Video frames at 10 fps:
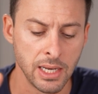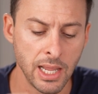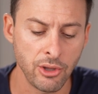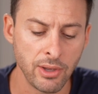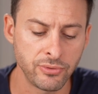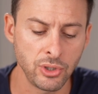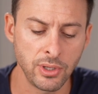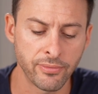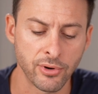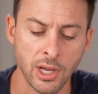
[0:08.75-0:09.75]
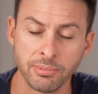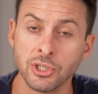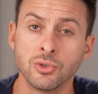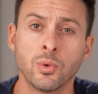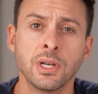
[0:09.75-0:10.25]
Now you have two different
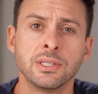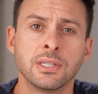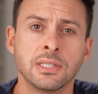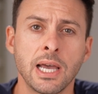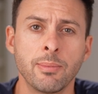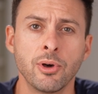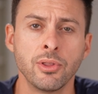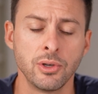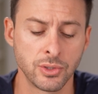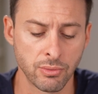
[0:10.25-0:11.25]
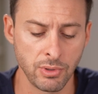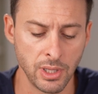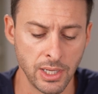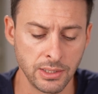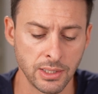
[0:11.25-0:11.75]
options. One is to tap on those three
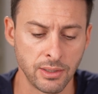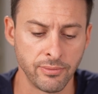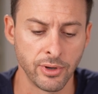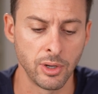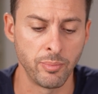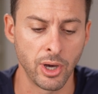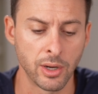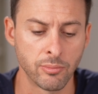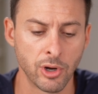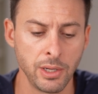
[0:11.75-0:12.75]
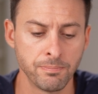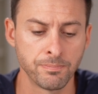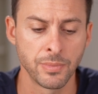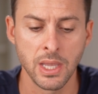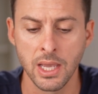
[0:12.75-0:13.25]
lines at the very bottom right,
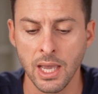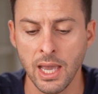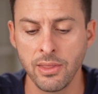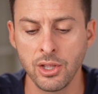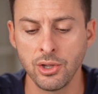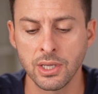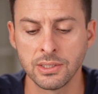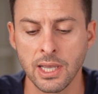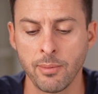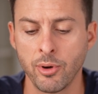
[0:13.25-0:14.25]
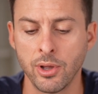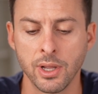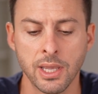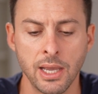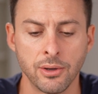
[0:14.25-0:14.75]
and then you can tap on
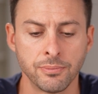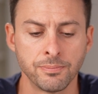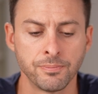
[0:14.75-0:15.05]
account.